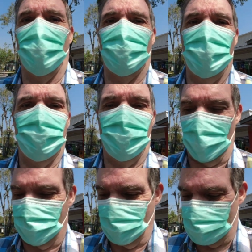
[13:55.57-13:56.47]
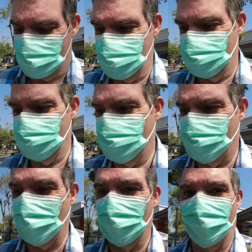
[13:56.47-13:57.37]
Coffee and breakfast,
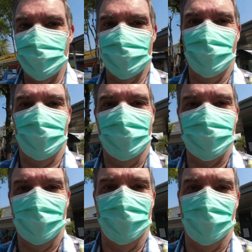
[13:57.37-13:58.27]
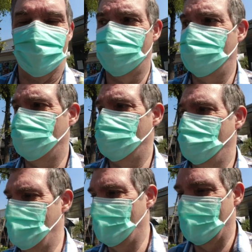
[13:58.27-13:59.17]
burgers and things like that.
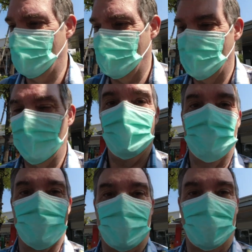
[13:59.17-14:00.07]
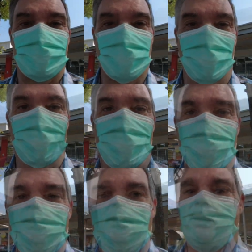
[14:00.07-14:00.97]
So catch you
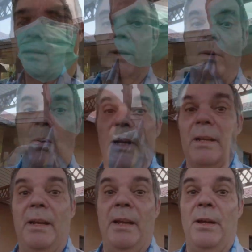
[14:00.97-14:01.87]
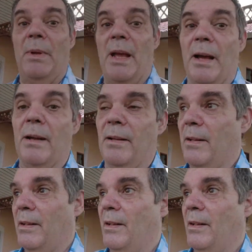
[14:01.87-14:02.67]
later. Well, here we are